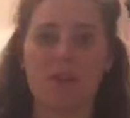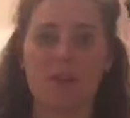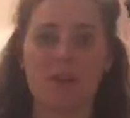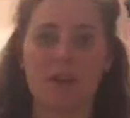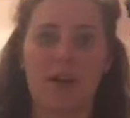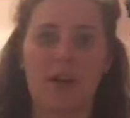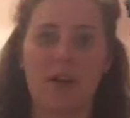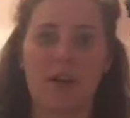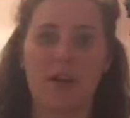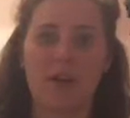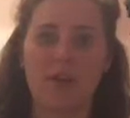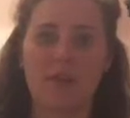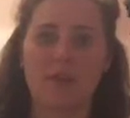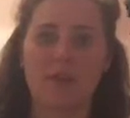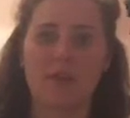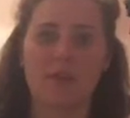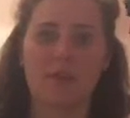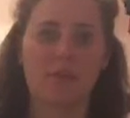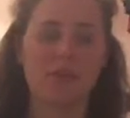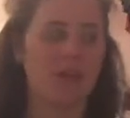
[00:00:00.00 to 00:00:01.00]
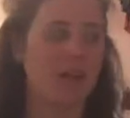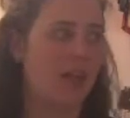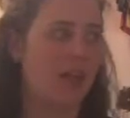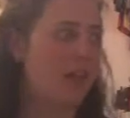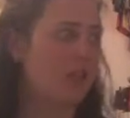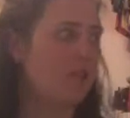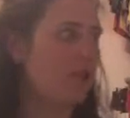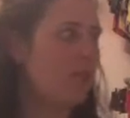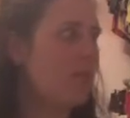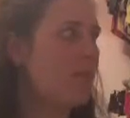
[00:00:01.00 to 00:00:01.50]
here in our house, this was a
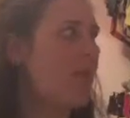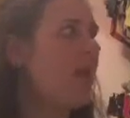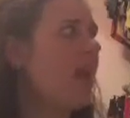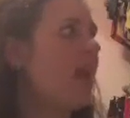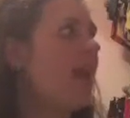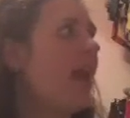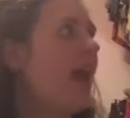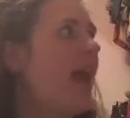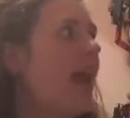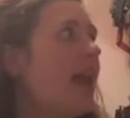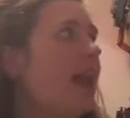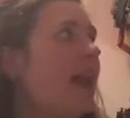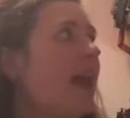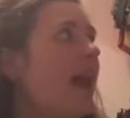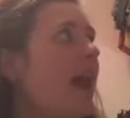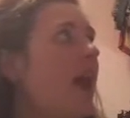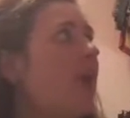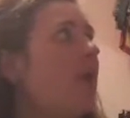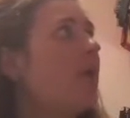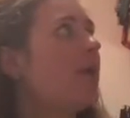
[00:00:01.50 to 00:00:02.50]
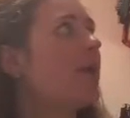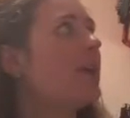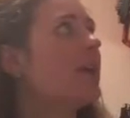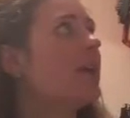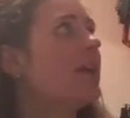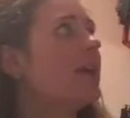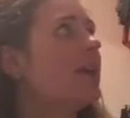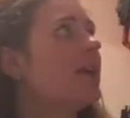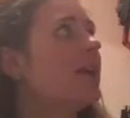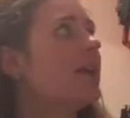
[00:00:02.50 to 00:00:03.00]
dining room. And now it
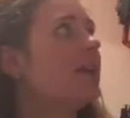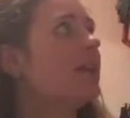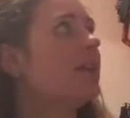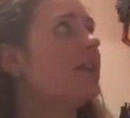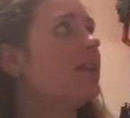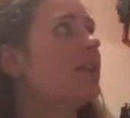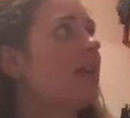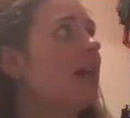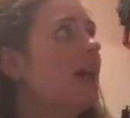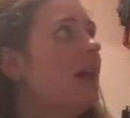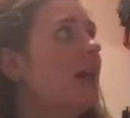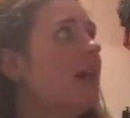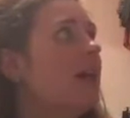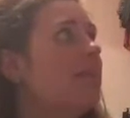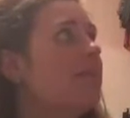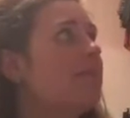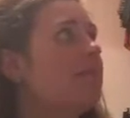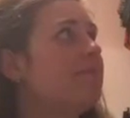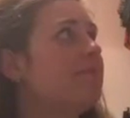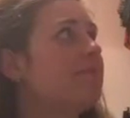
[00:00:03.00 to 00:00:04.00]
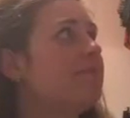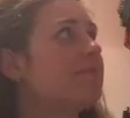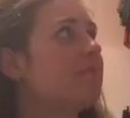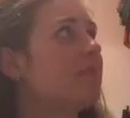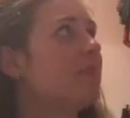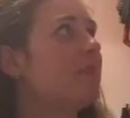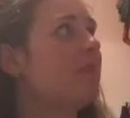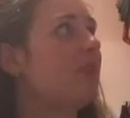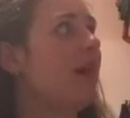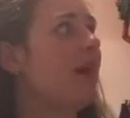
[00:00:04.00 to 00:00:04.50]
is
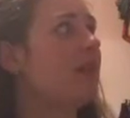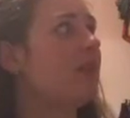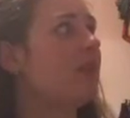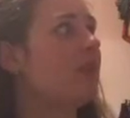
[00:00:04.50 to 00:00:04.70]
my